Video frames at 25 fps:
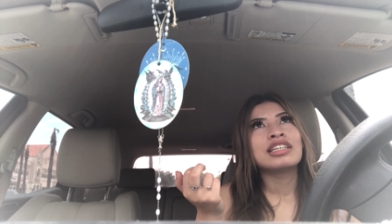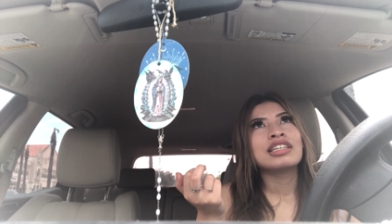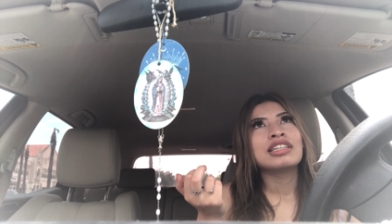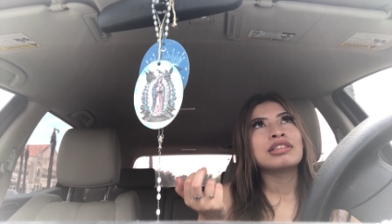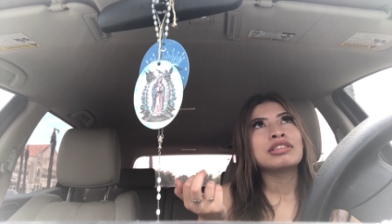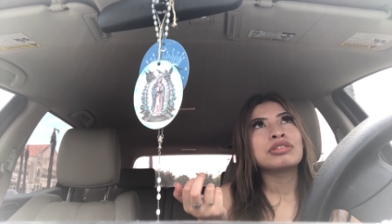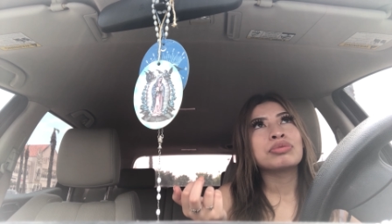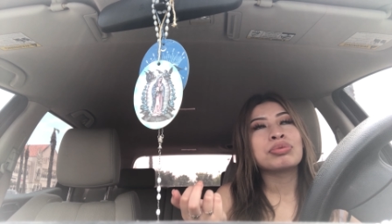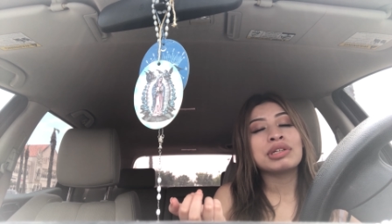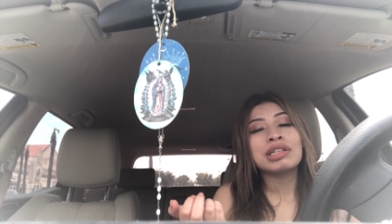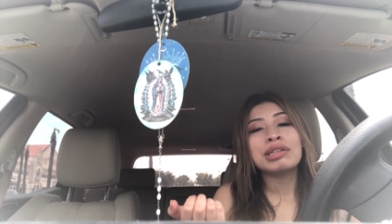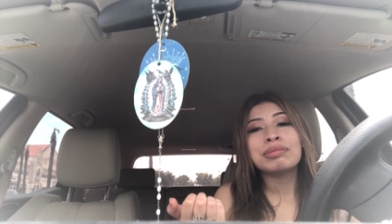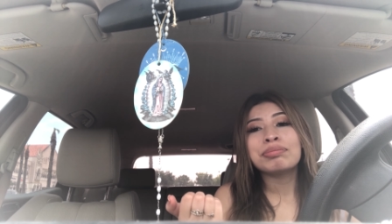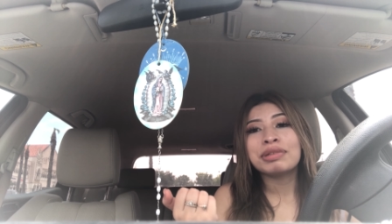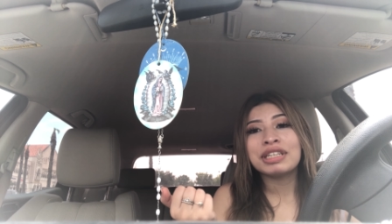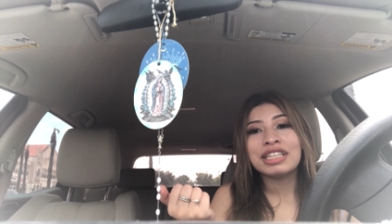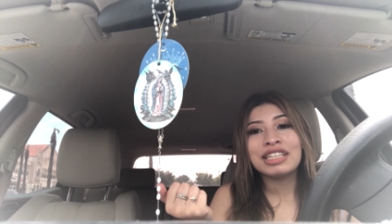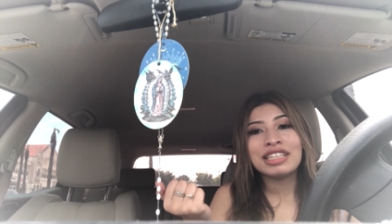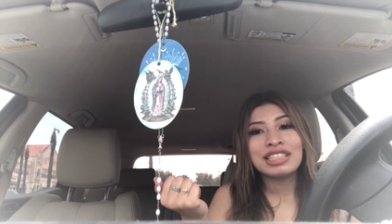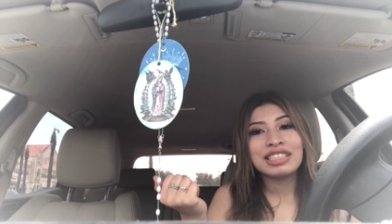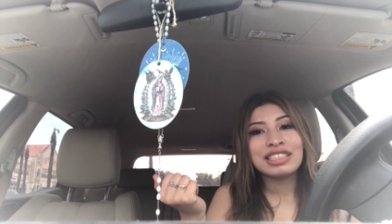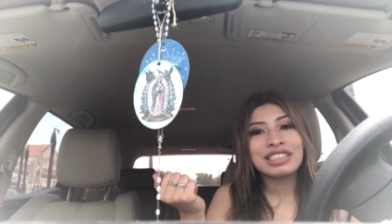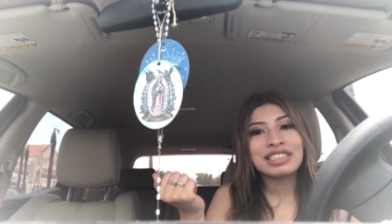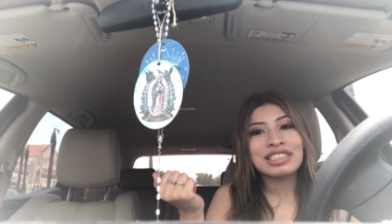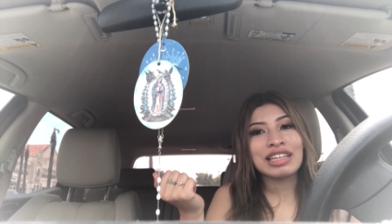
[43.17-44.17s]
Twin
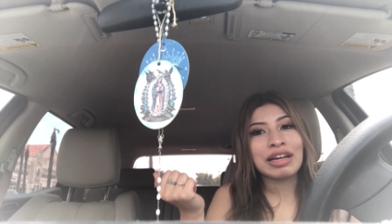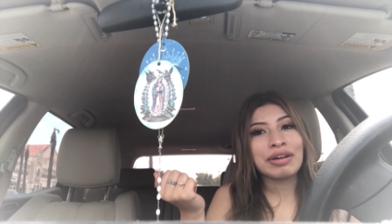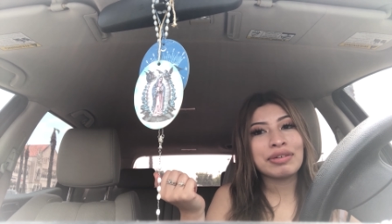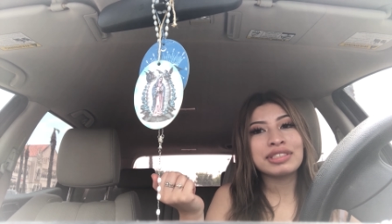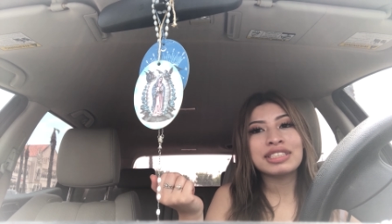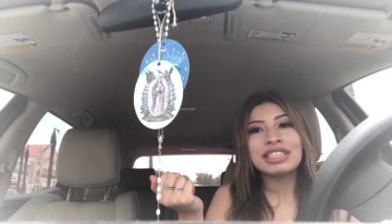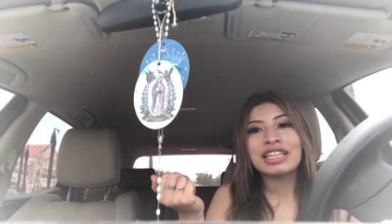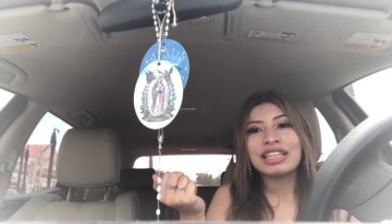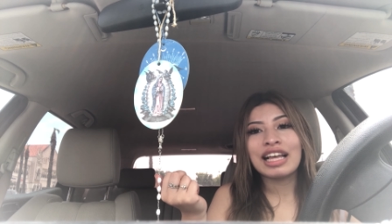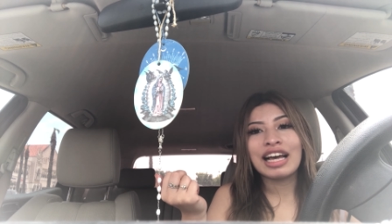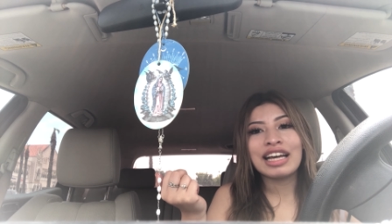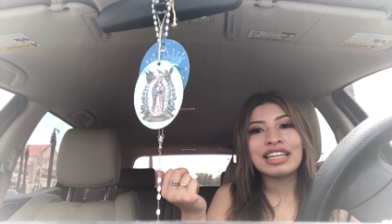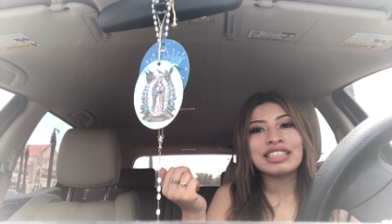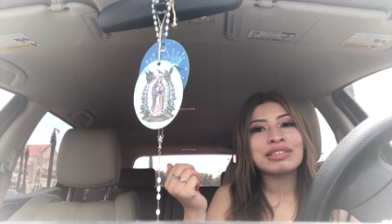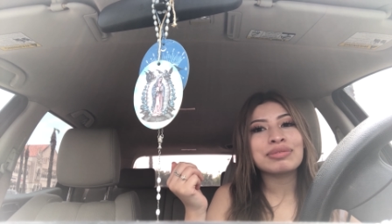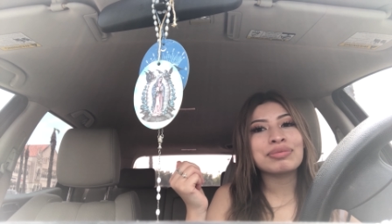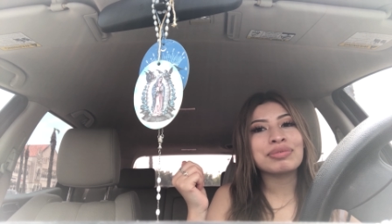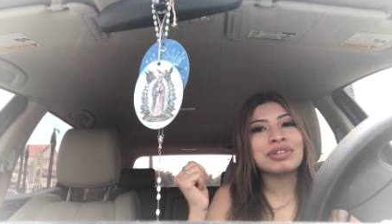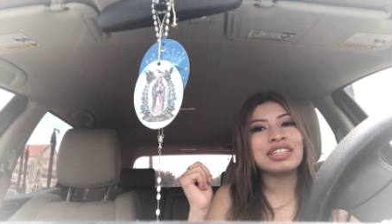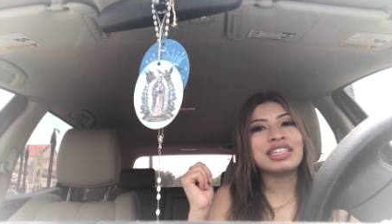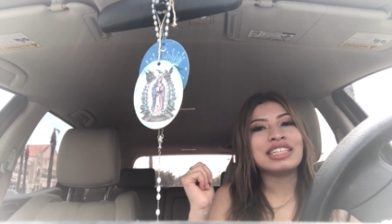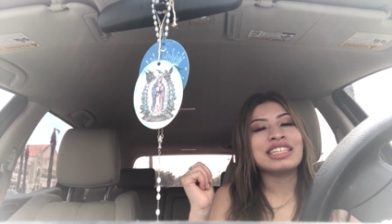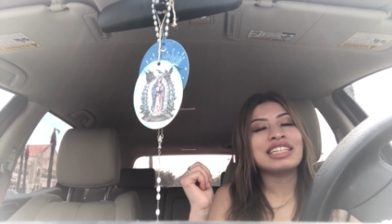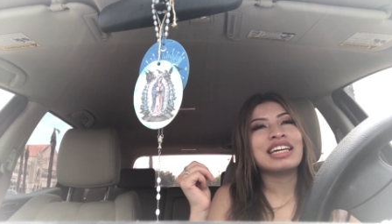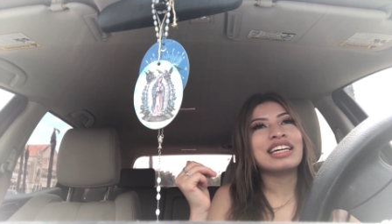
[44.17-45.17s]
Peaks, that was the last
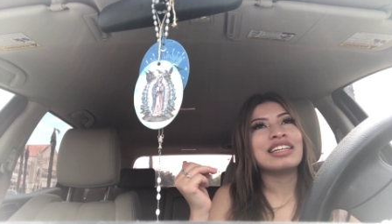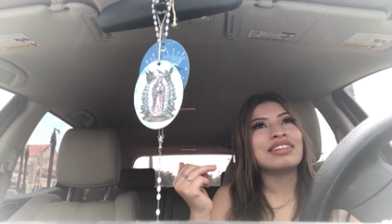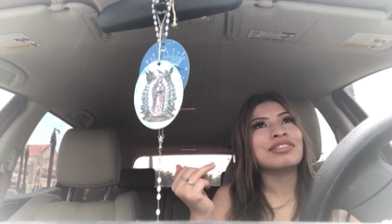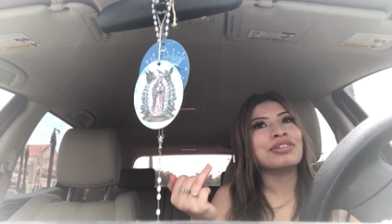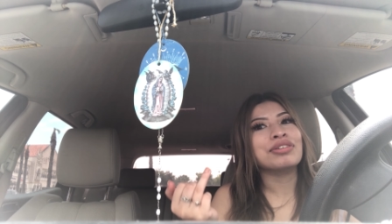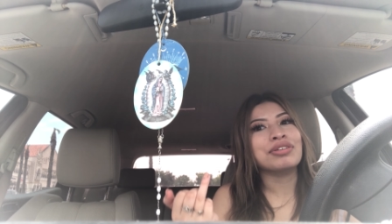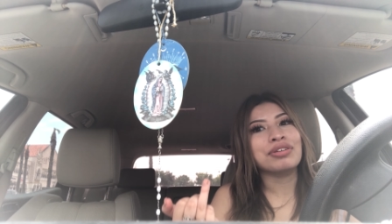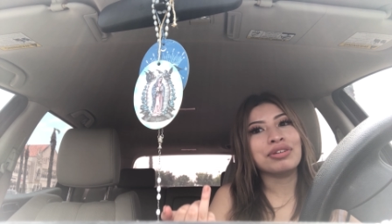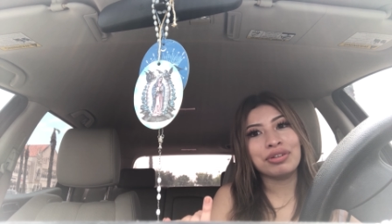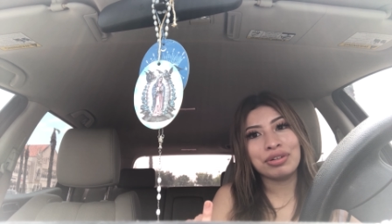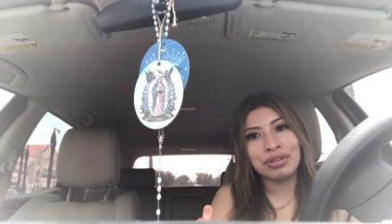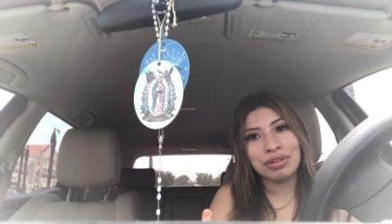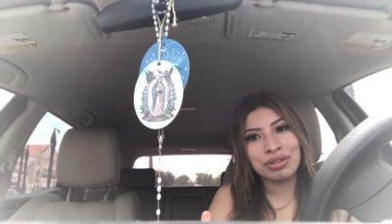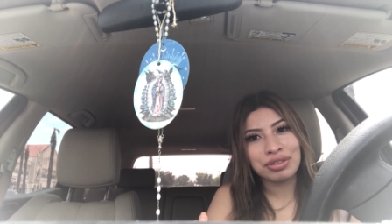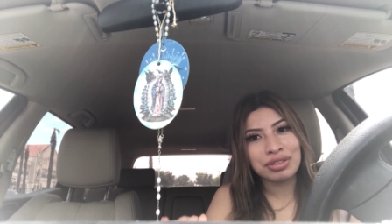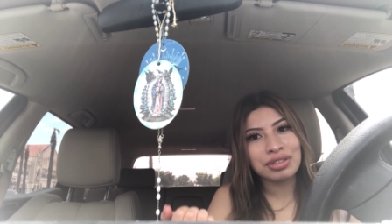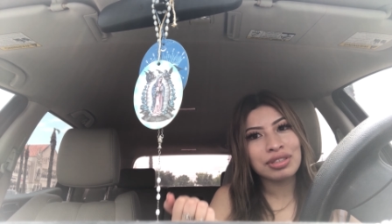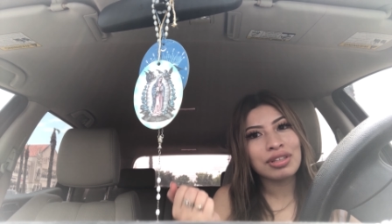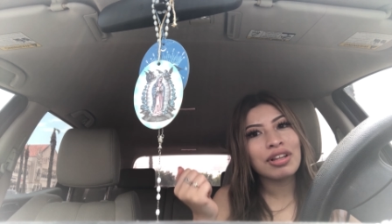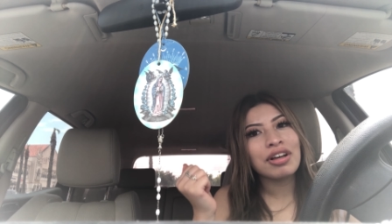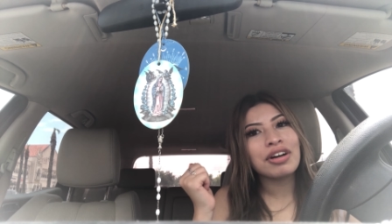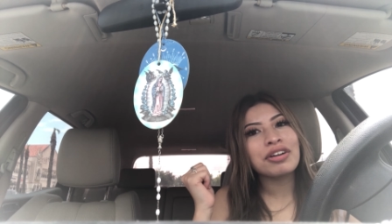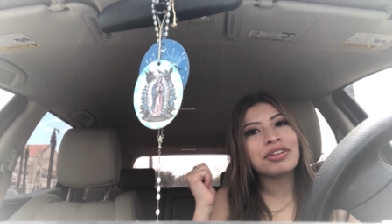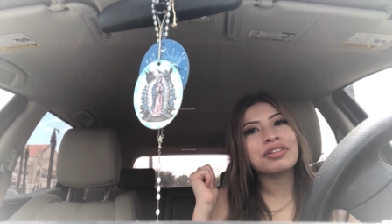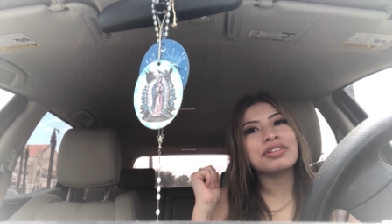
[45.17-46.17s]
one. And Ojos
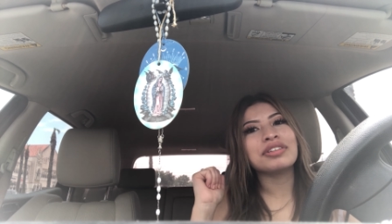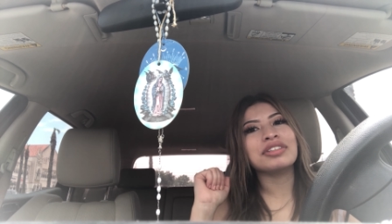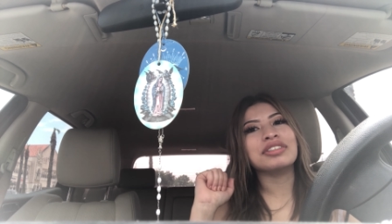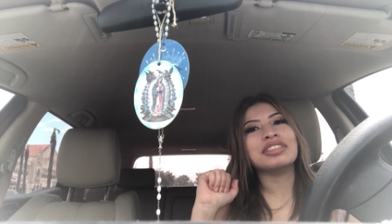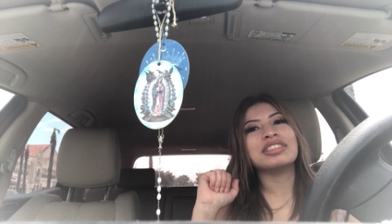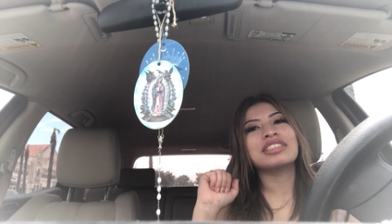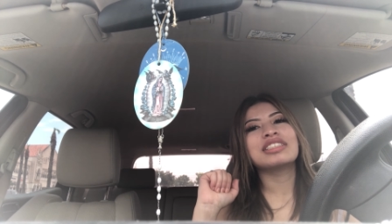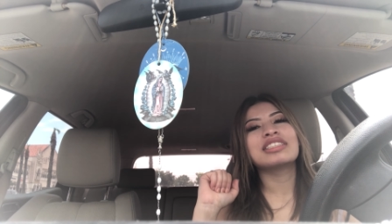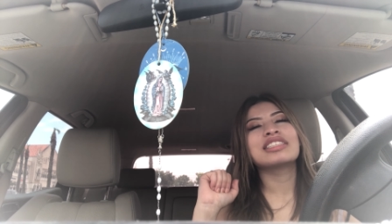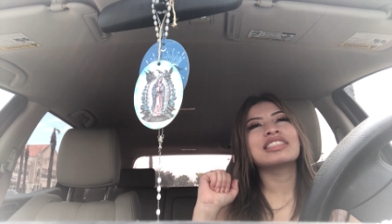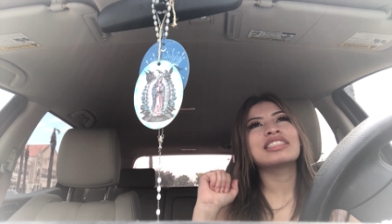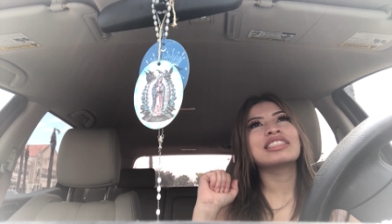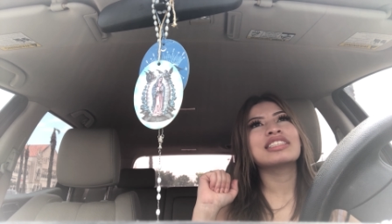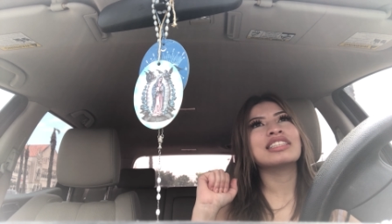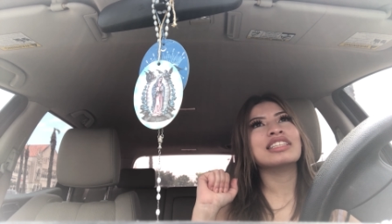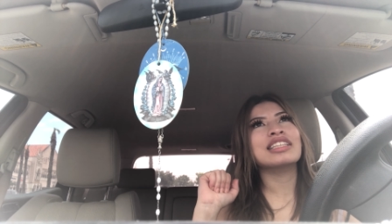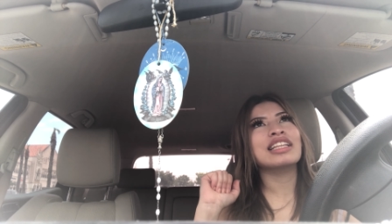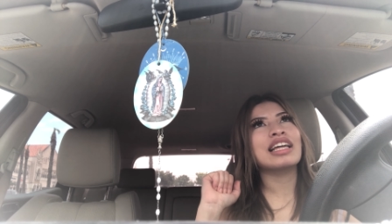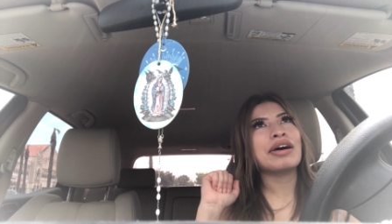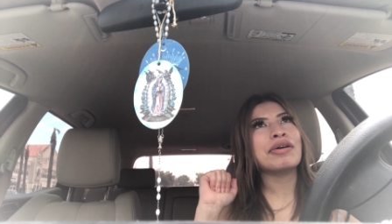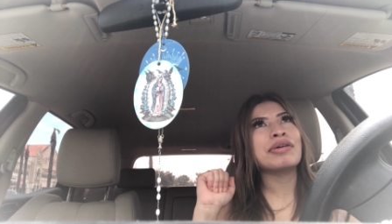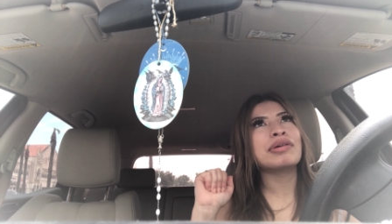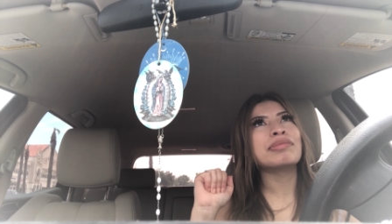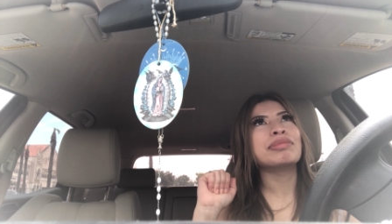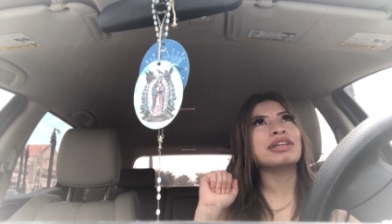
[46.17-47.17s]
Locos,
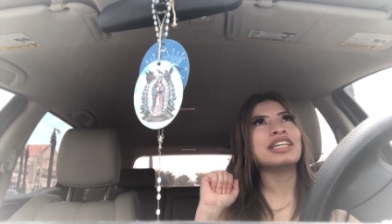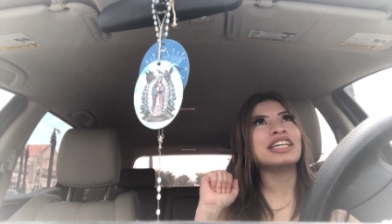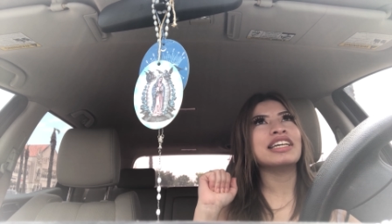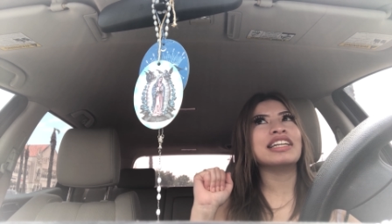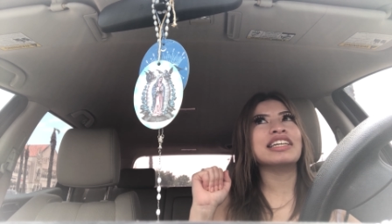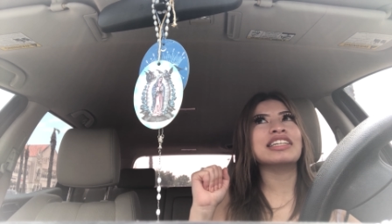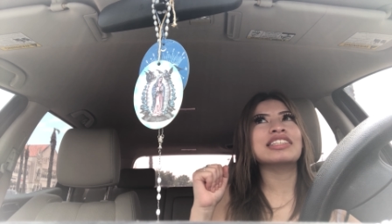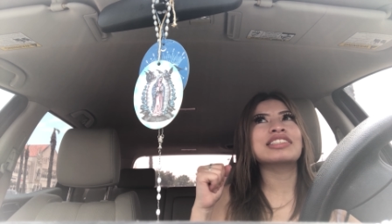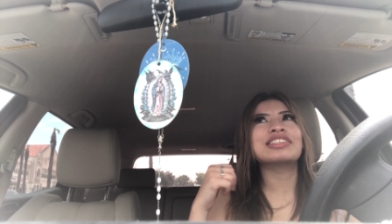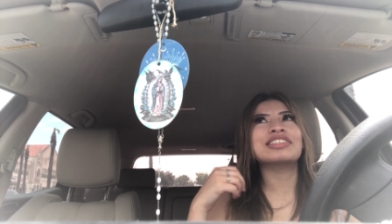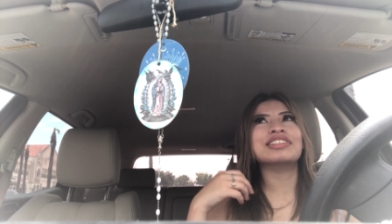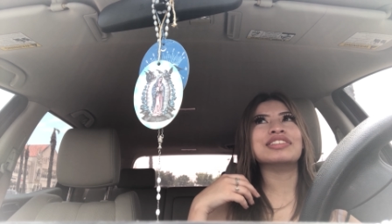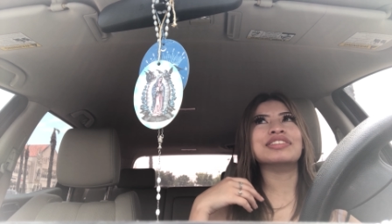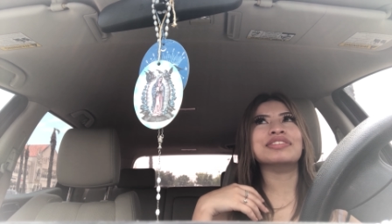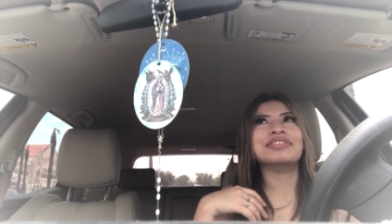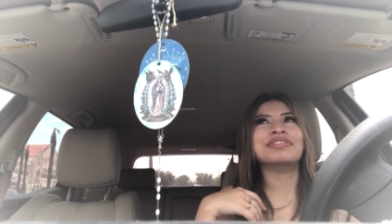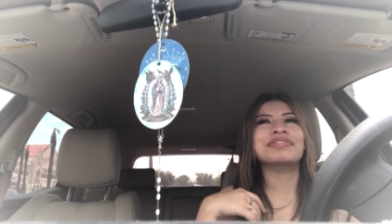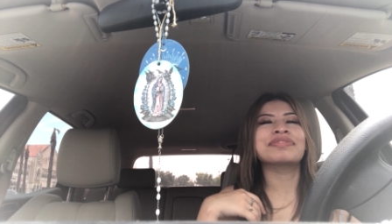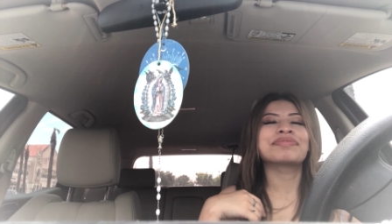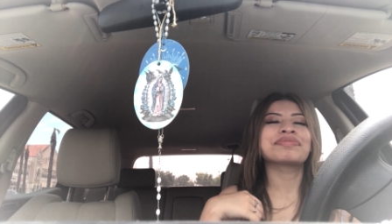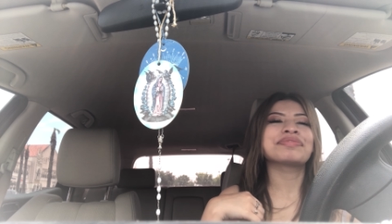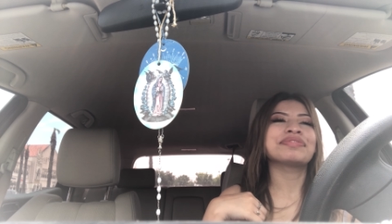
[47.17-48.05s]
that one be hitting too.